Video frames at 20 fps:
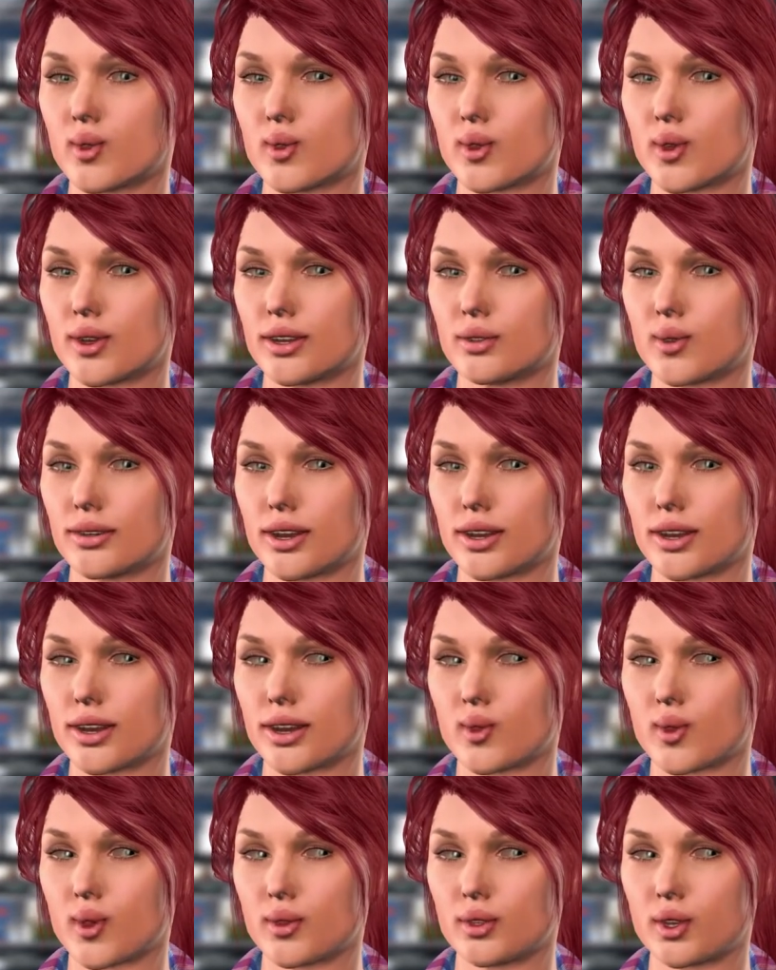The
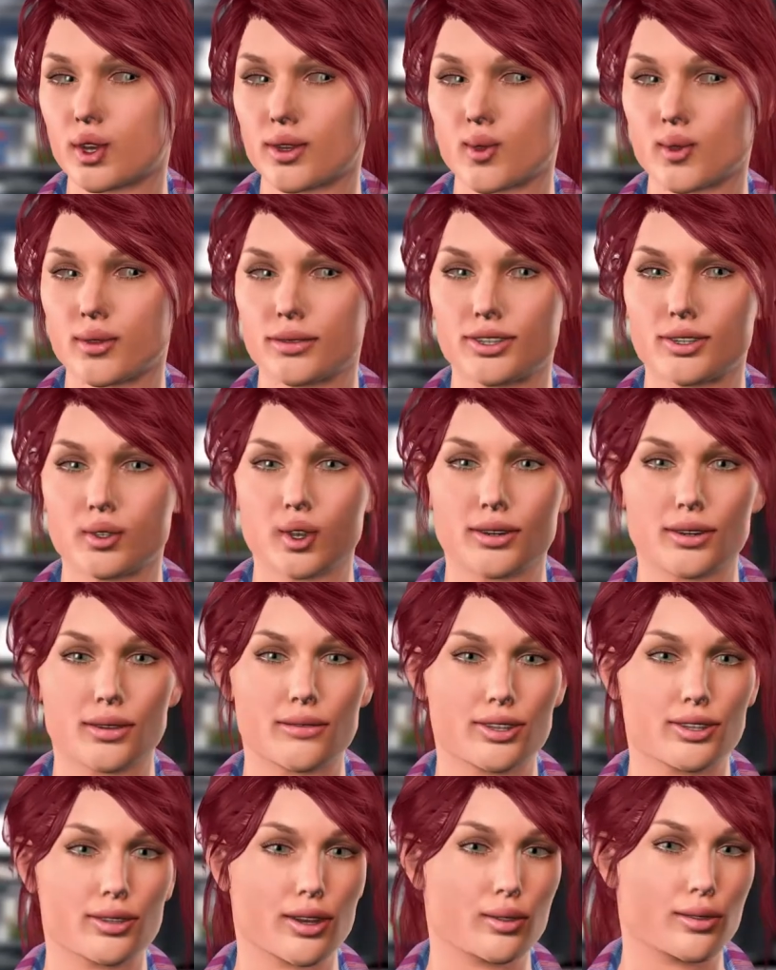regulated European
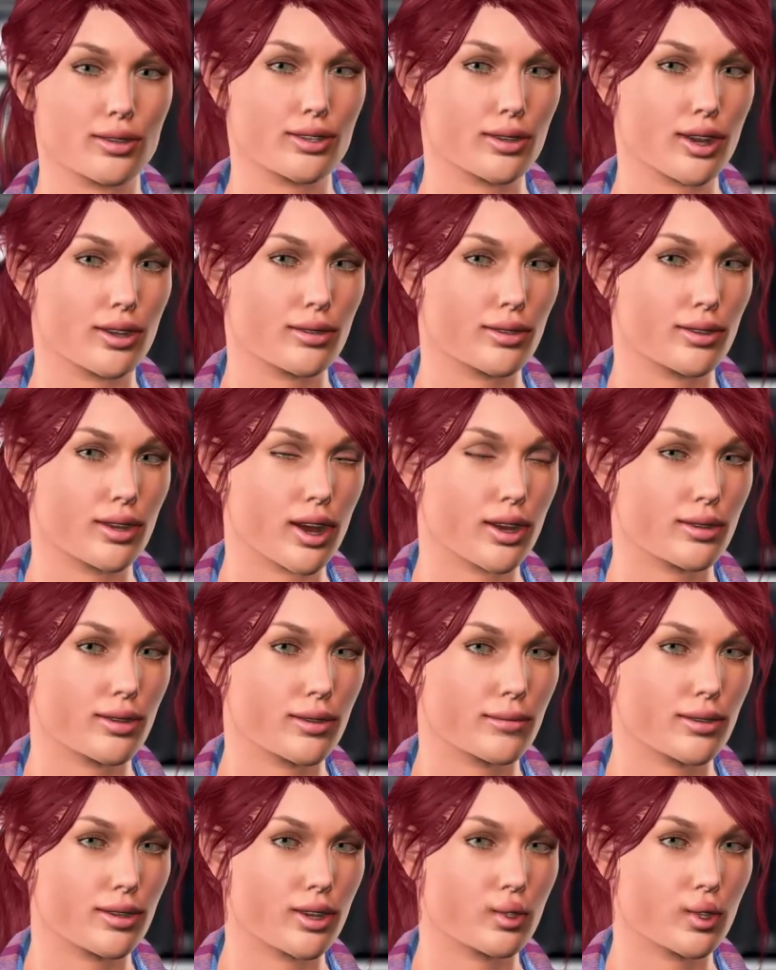exchange
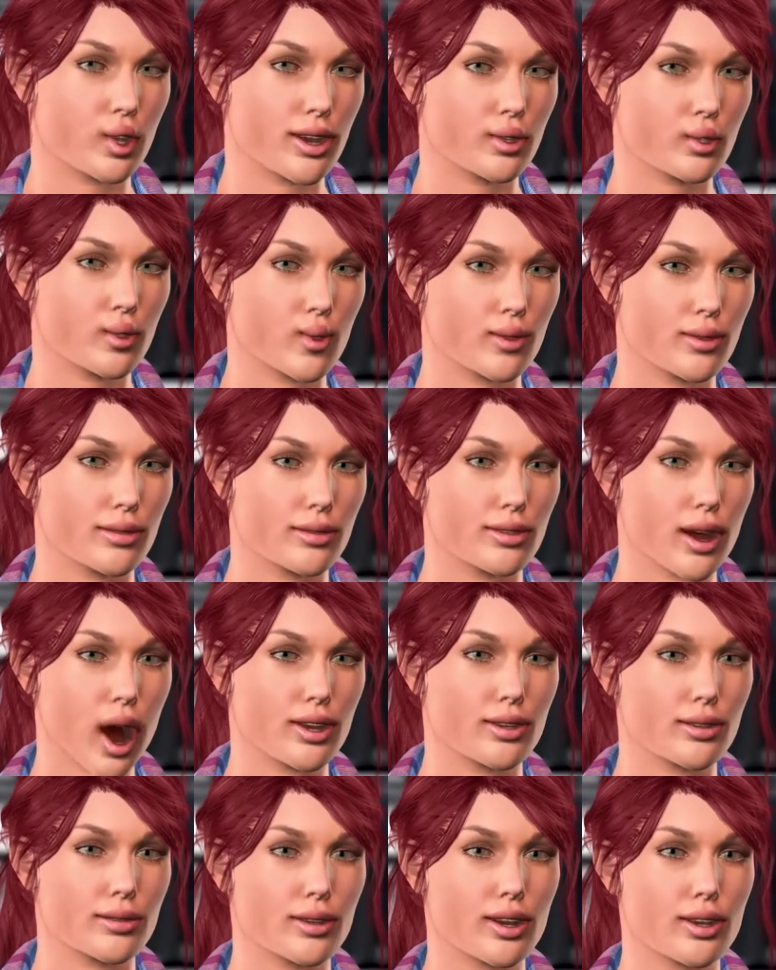Stex.com in conjunction with
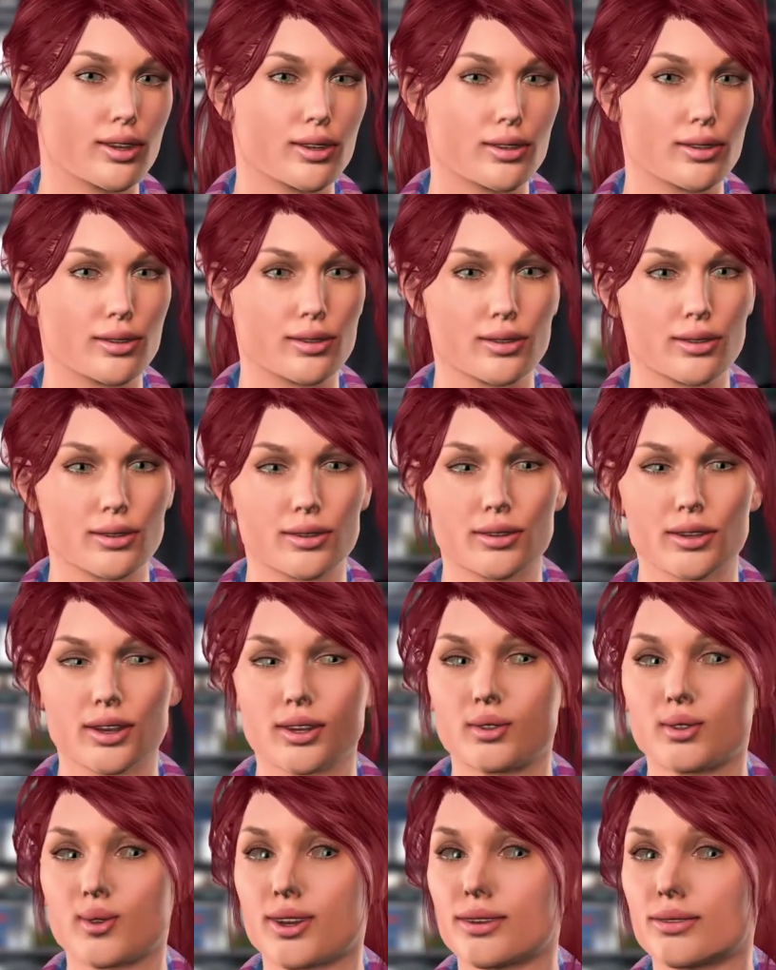Coinify, a
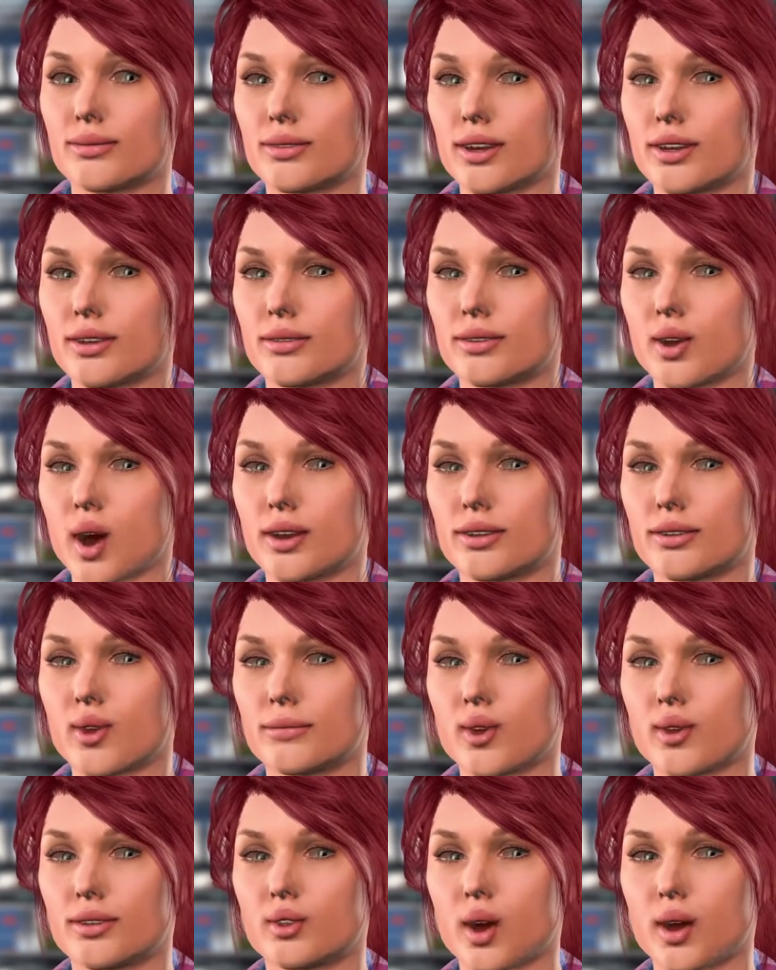gateway platform
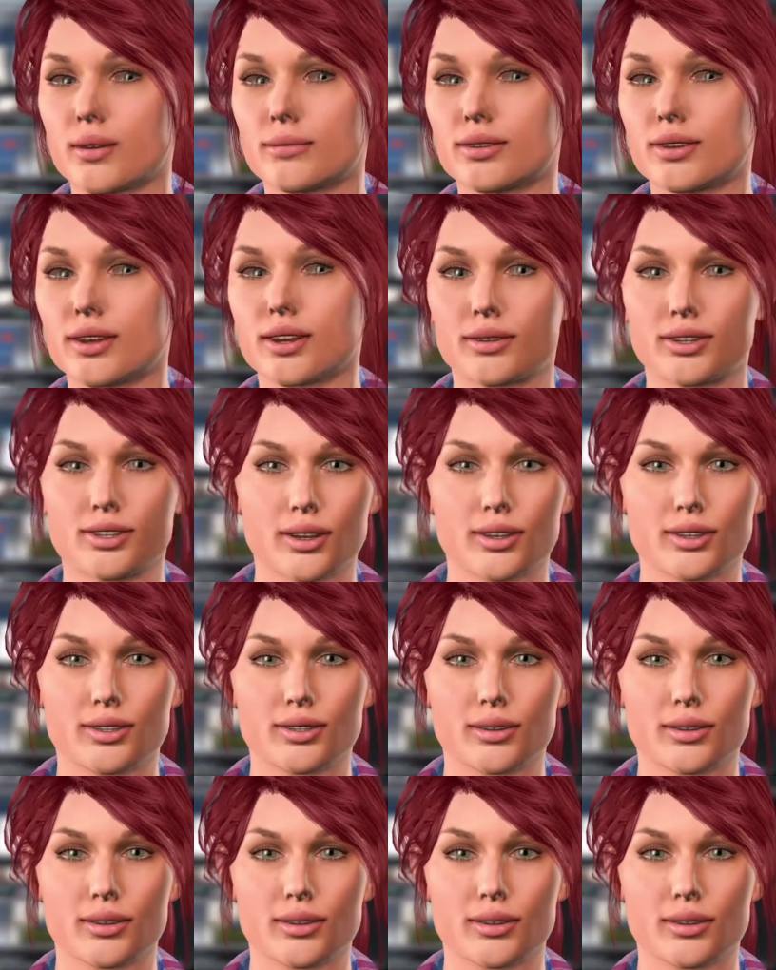for virtual
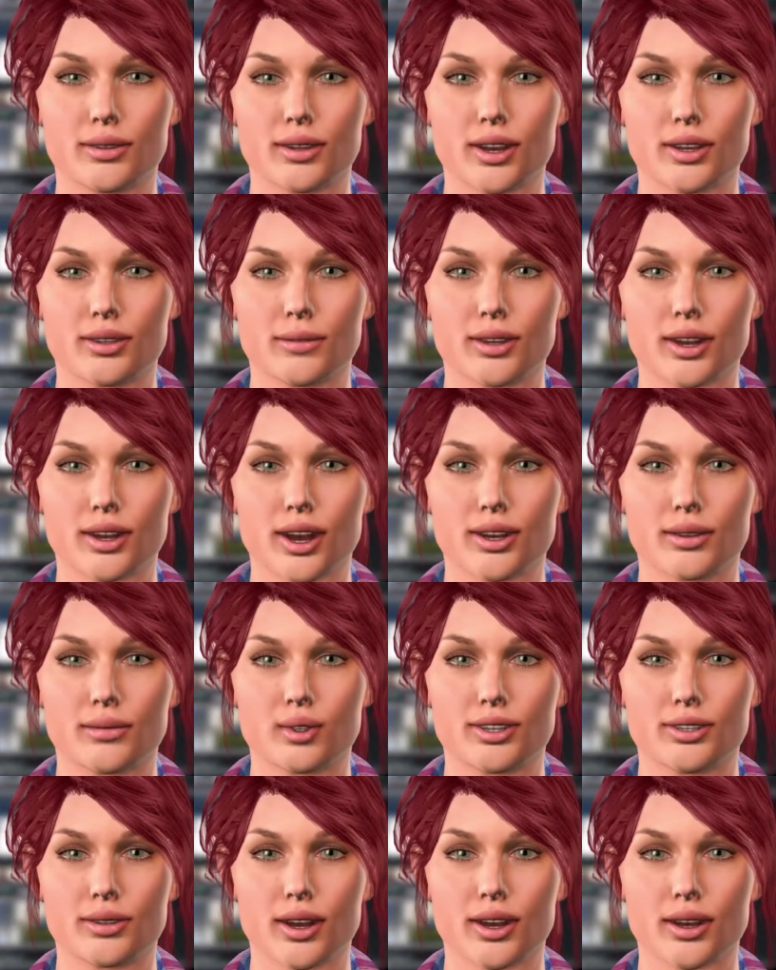currencies,
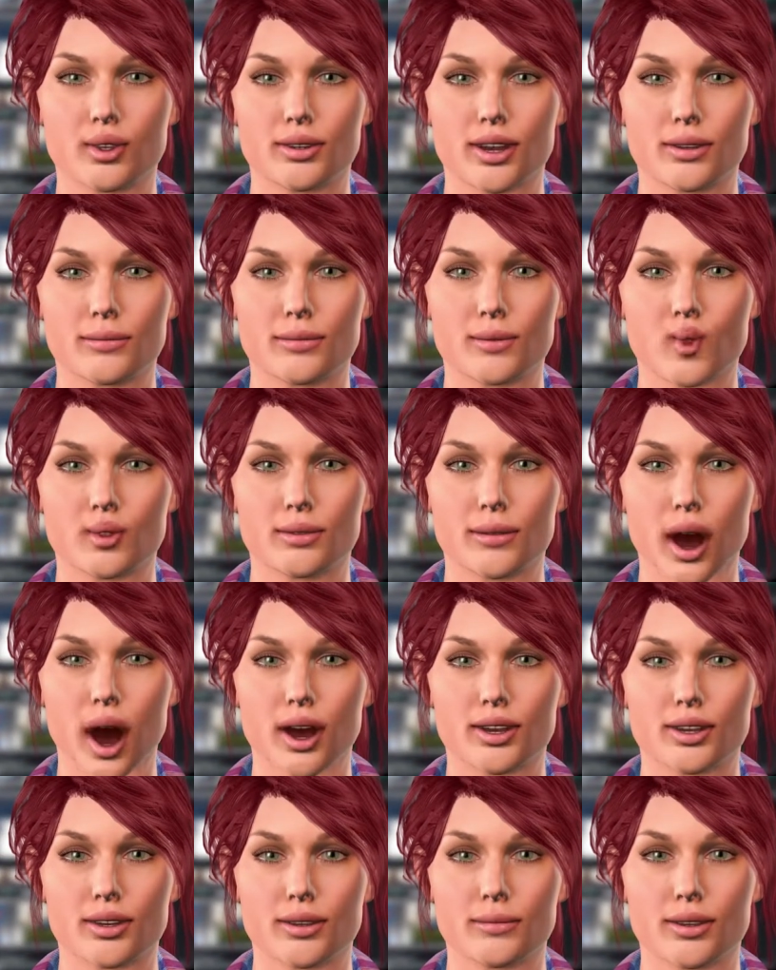complemented its functional
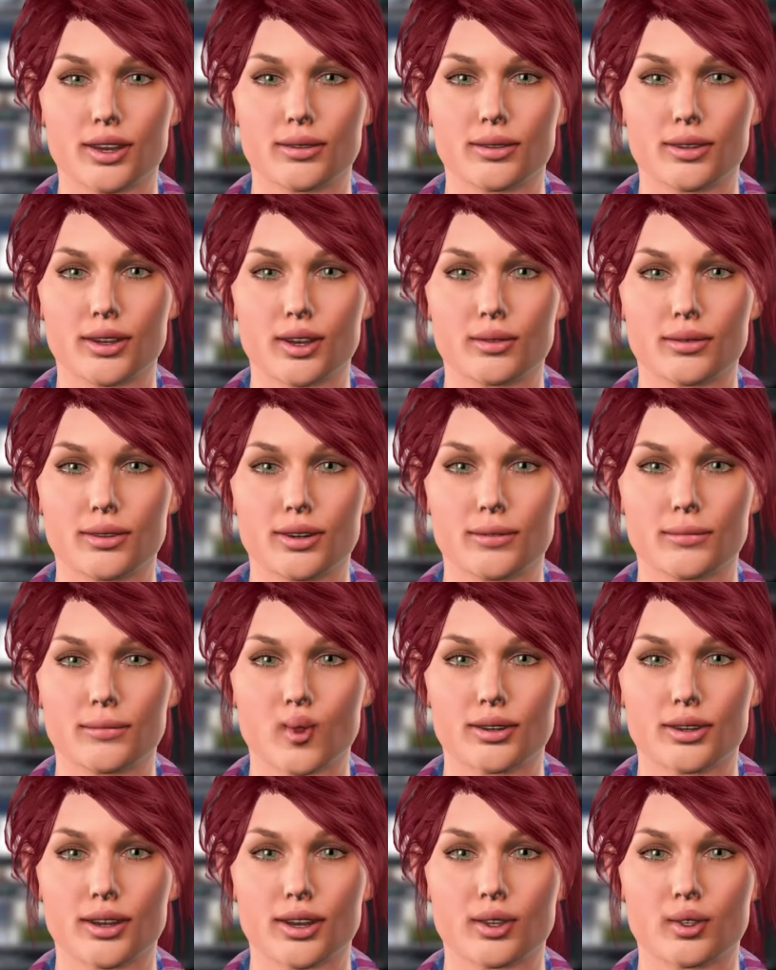portfolio by connecting a
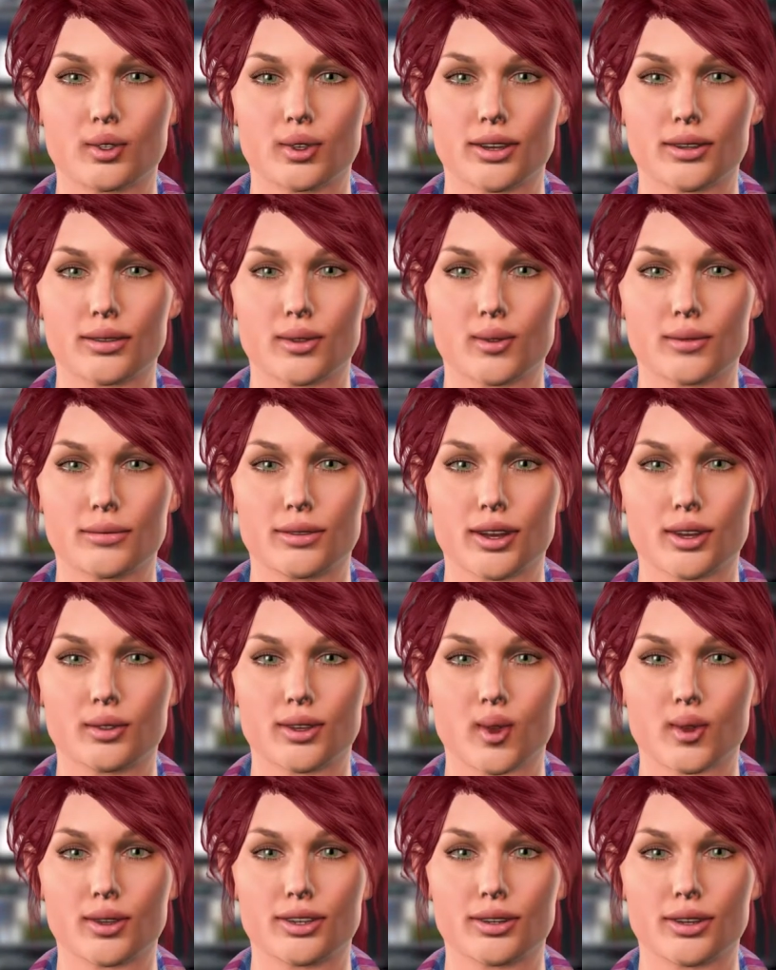new way to buy
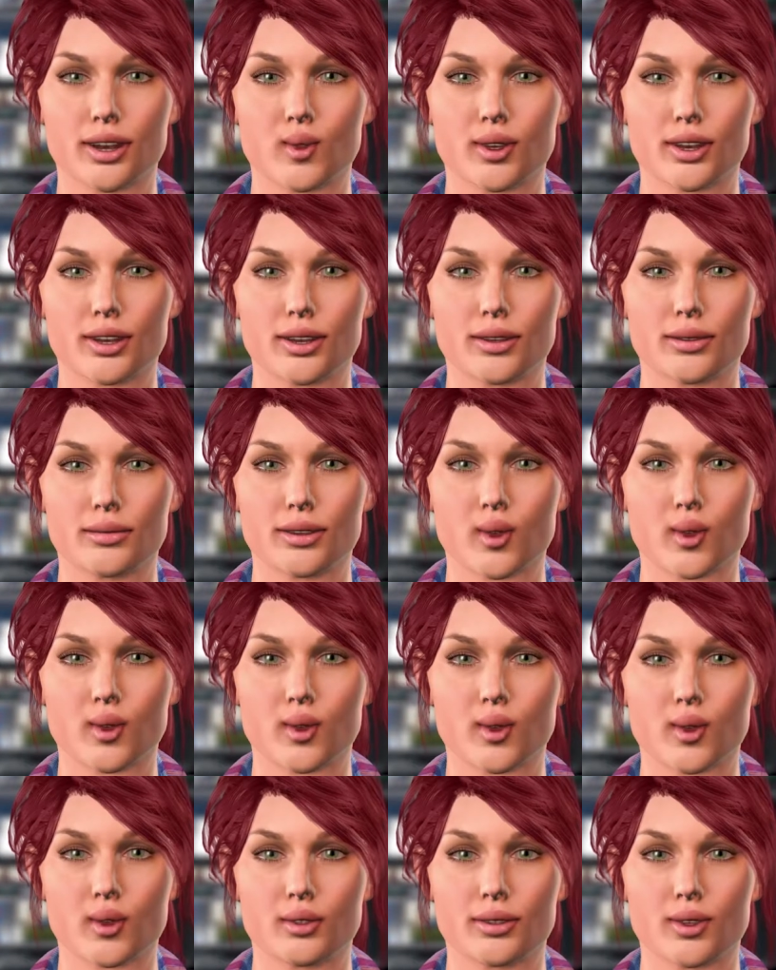cryptocurrency using
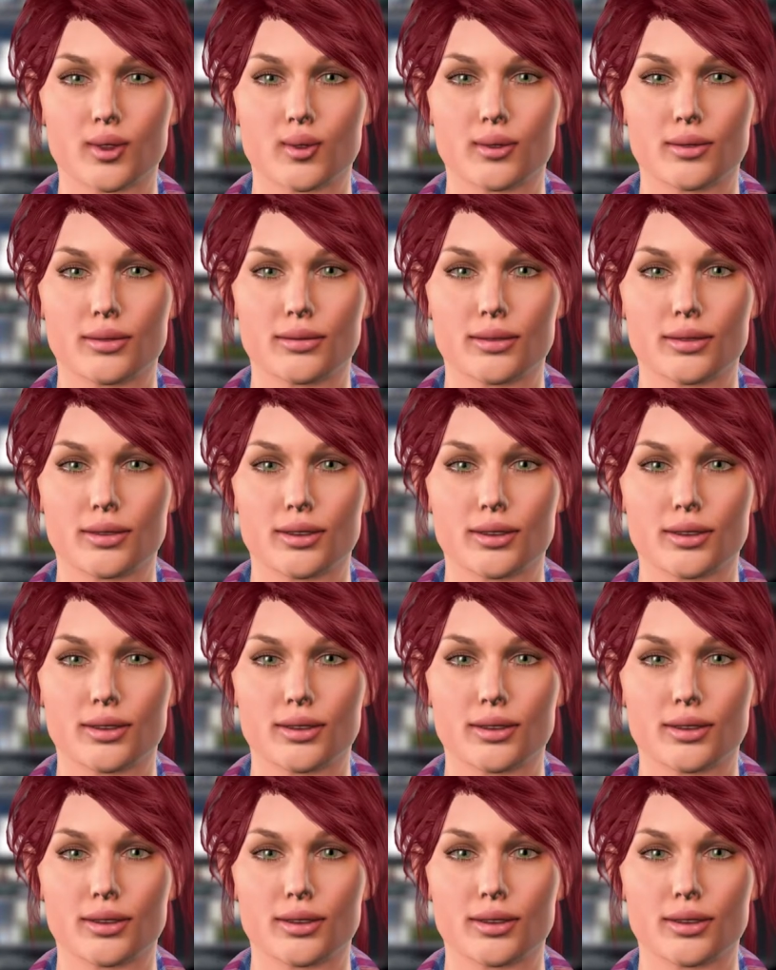Indian rupee.